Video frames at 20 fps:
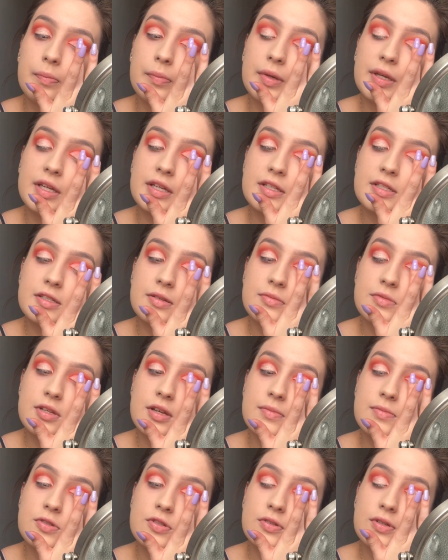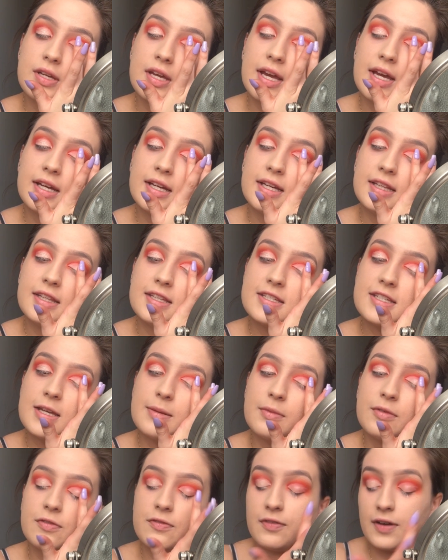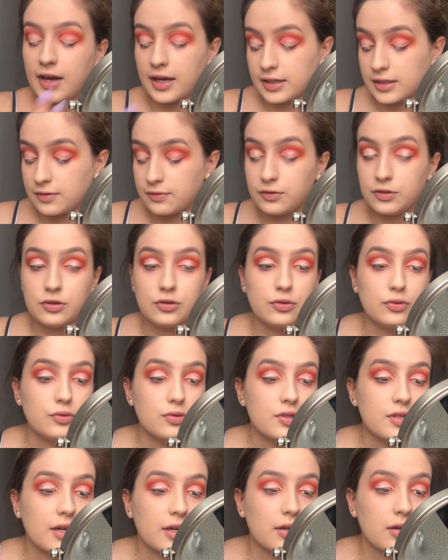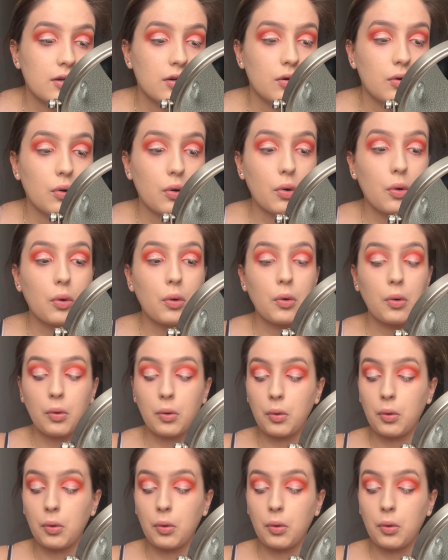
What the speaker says: Because sometimes you can't get the same effect if you use like, oh,